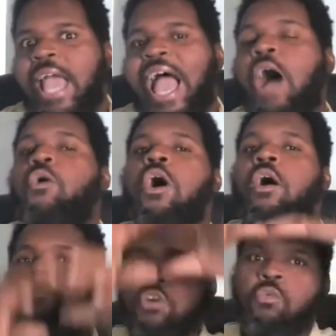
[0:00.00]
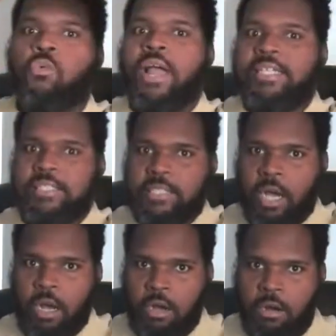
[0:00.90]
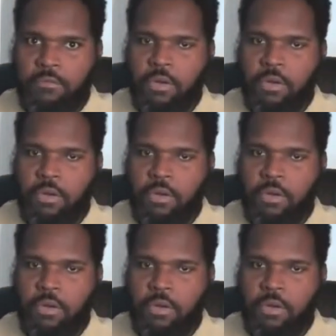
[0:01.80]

out of the rest of